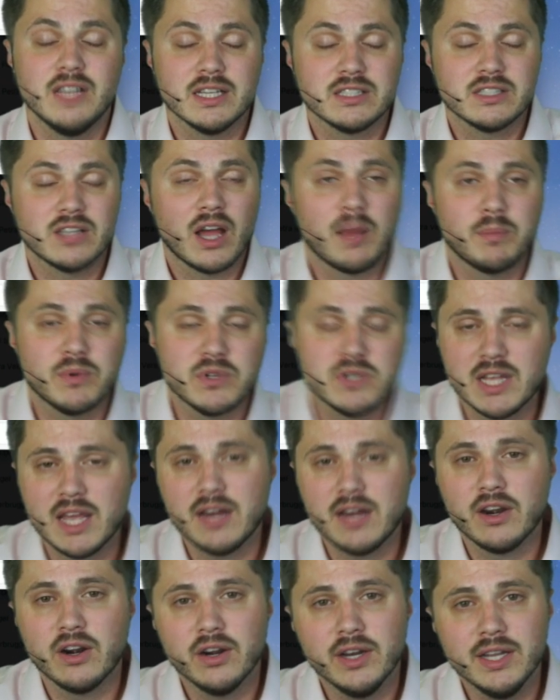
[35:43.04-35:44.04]
Desktop
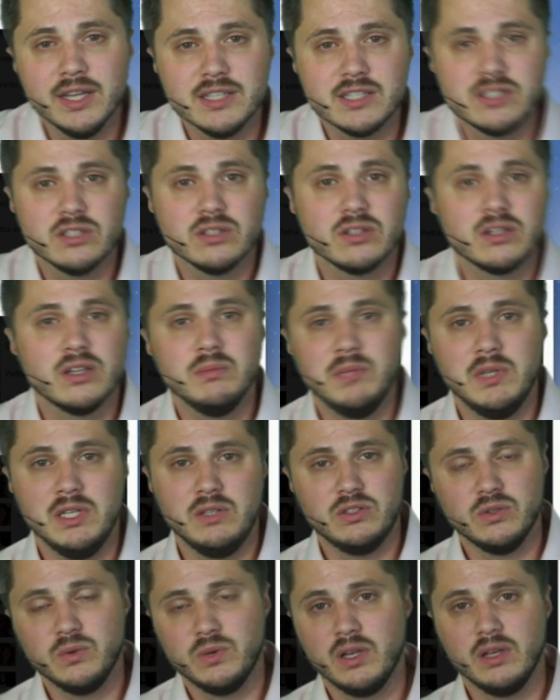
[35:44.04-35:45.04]
Presenter is still going to
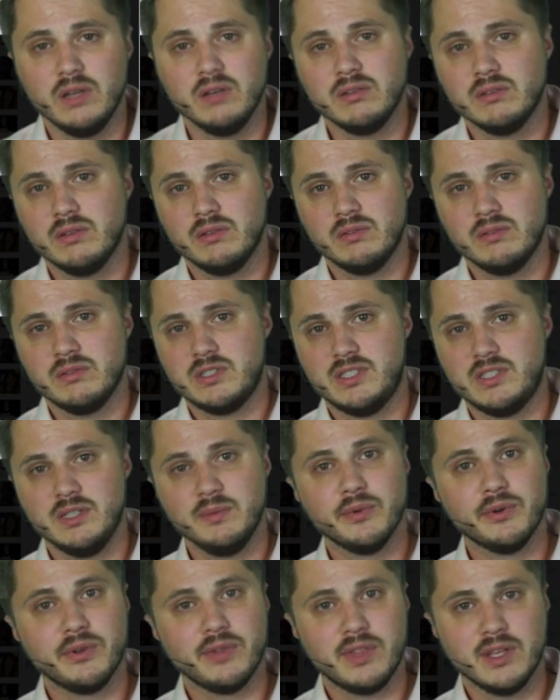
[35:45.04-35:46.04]
be doing
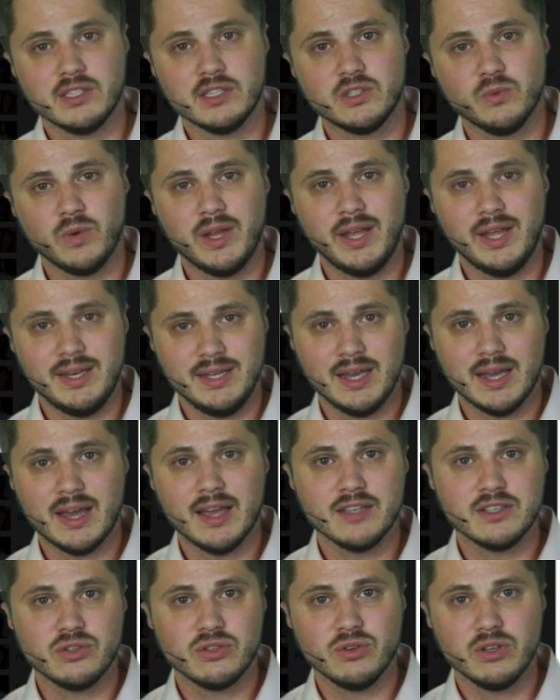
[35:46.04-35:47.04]
similar things to what
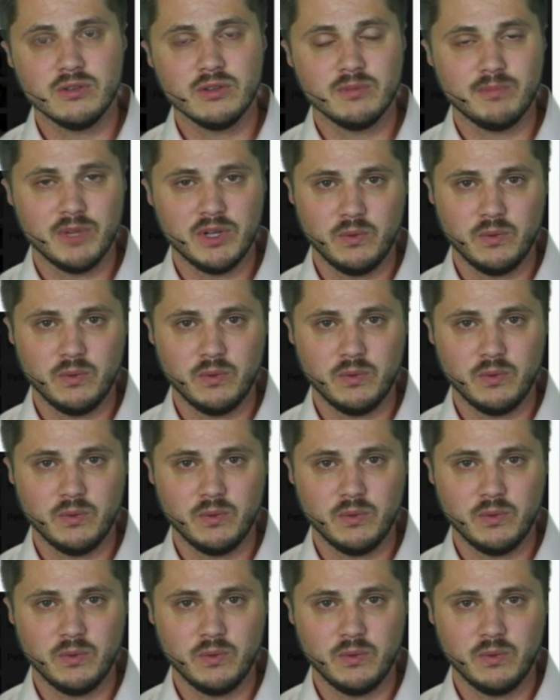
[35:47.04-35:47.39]
NDI is doing,